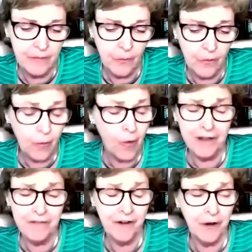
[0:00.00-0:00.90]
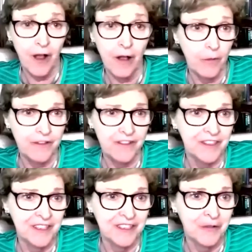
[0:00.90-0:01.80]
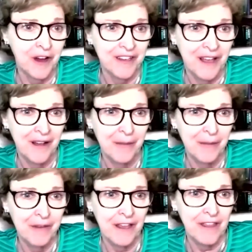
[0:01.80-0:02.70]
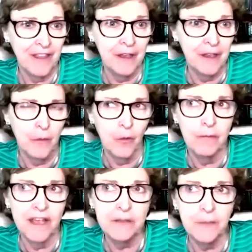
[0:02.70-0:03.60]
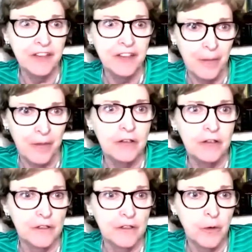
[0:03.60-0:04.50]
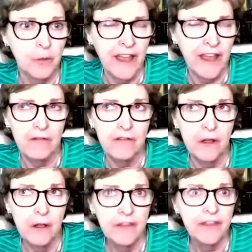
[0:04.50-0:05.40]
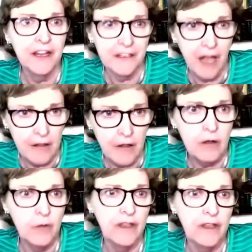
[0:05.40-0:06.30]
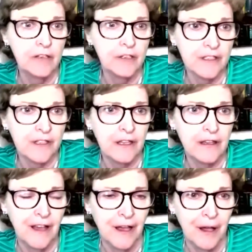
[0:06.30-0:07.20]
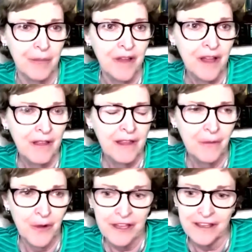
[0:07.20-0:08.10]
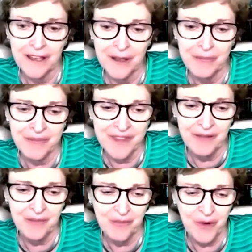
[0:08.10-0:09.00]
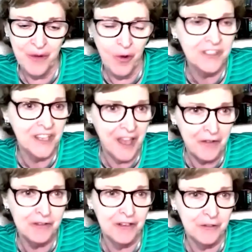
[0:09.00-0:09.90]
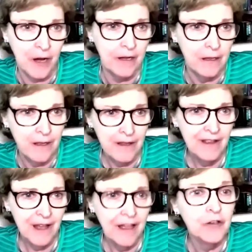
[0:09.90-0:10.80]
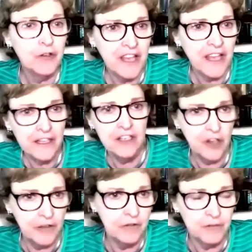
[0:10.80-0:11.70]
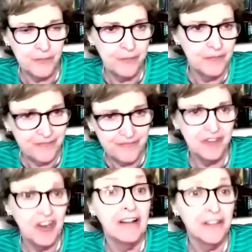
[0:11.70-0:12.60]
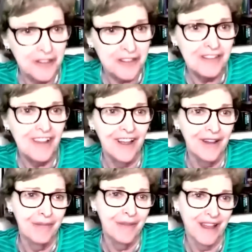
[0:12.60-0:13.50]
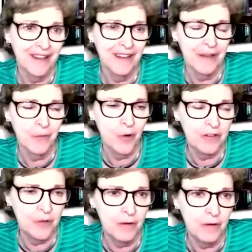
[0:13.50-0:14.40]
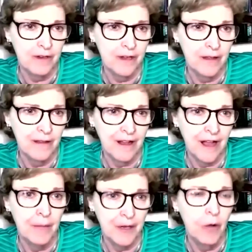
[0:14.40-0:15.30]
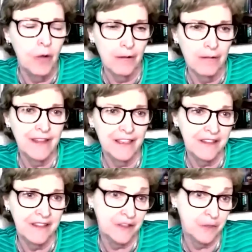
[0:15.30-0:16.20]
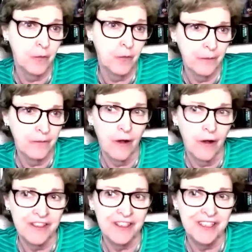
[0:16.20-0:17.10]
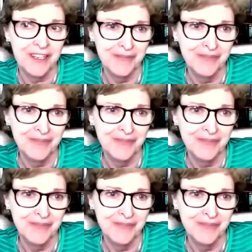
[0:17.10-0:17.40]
We're working very well with CDC right now. What makes my job easier is when we have authentic dialogue with the agency, that we work together to try to understand each other's challenges and work toward a common goal. That's when we all succeed.